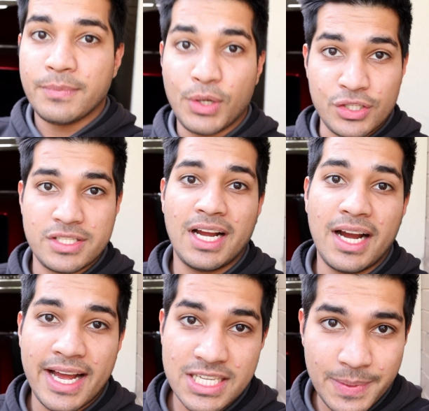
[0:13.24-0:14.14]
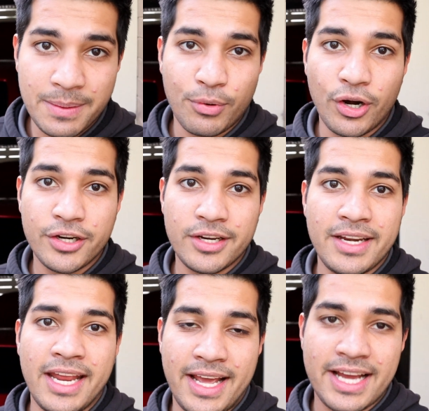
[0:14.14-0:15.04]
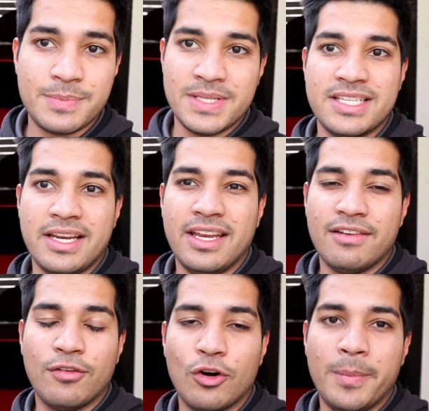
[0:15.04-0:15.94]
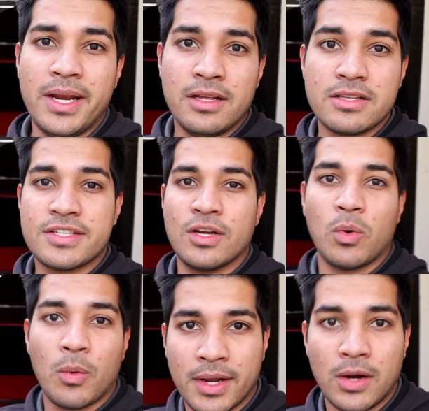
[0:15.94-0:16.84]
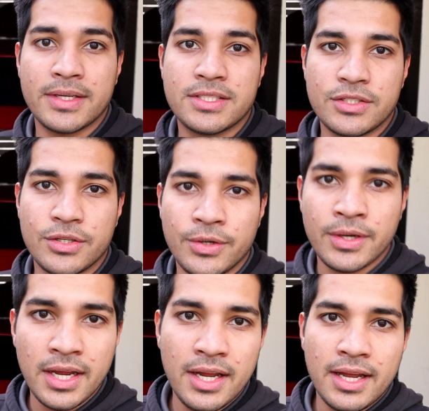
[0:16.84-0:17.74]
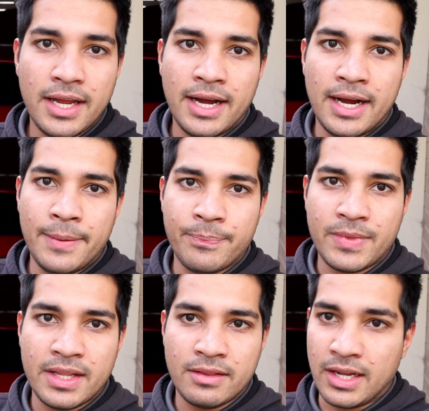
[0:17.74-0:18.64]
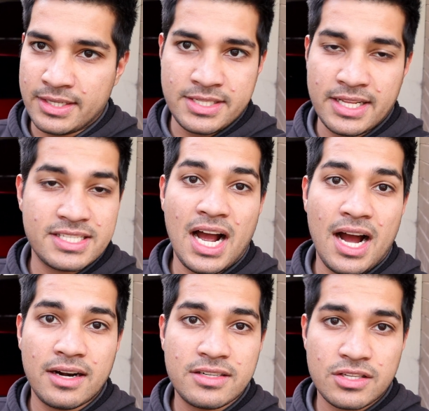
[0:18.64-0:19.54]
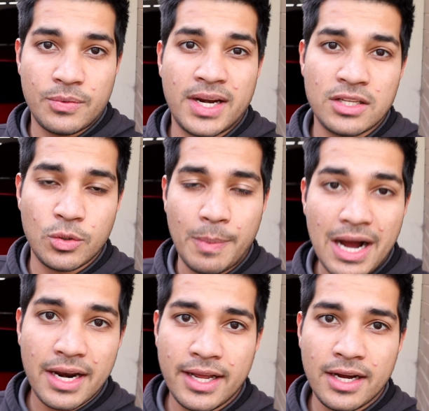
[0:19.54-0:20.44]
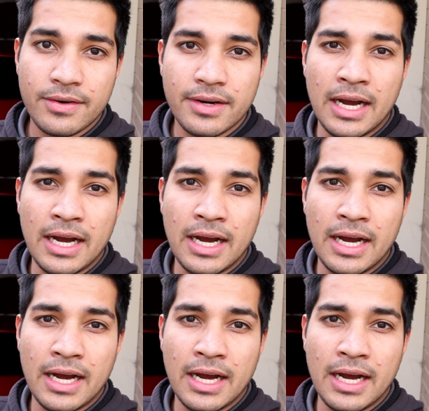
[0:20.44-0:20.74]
because the car has been broken and it has been sitting here for a minute. So what we're going to do, like I said, it's carked, so we're going to do a part out.